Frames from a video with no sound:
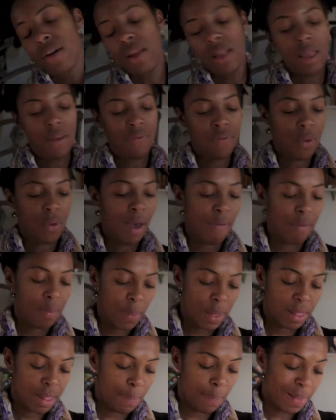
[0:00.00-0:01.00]
and if you haven't
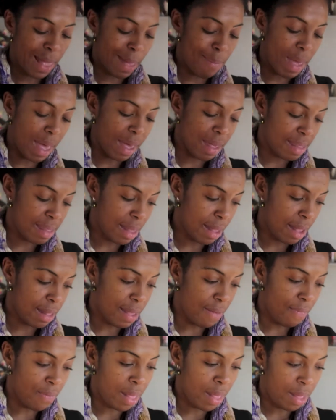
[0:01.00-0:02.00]
picked up Ply magazine, I
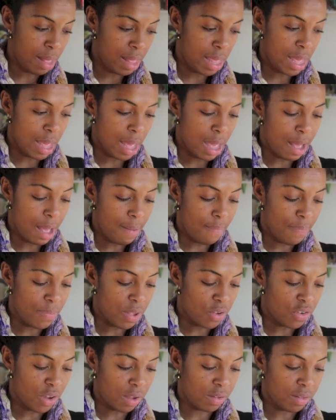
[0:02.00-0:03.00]
definitely
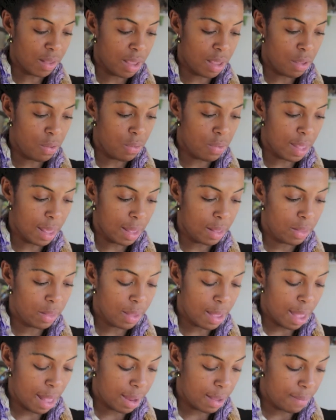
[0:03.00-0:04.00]
suggest that you take a
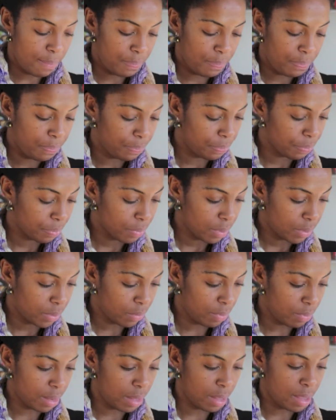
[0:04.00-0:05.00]
look at it. It's a
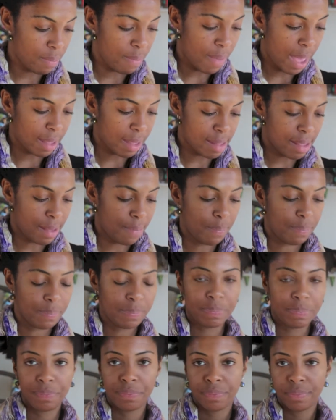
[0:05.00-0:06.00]
really good magazine.
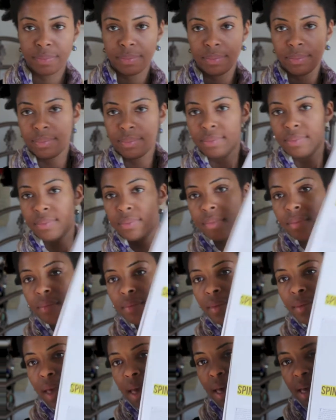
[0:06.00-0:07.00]

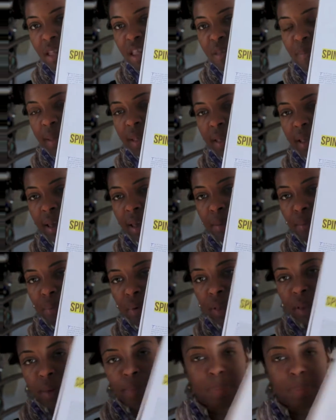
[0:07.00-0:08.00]
Yay, spindling in
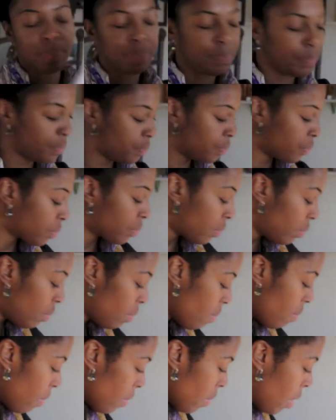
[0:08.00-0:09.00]
Brooklyn.
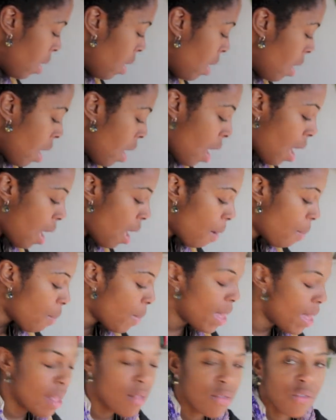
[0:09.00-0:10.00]

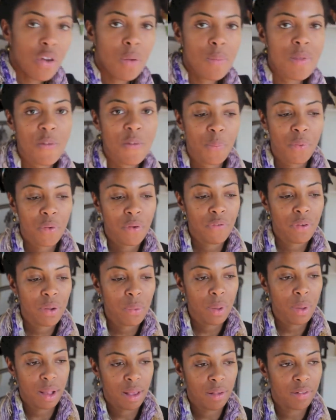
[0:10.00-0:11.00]
In terms of periphery,
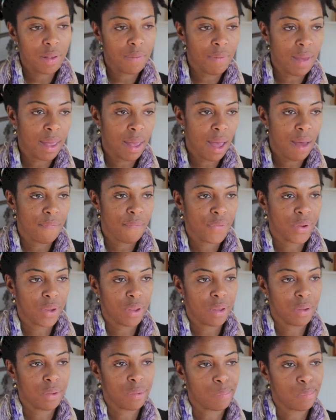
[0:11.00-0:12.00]
what else have I got for
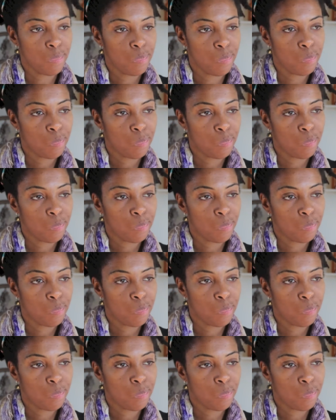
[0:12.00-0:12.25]
you?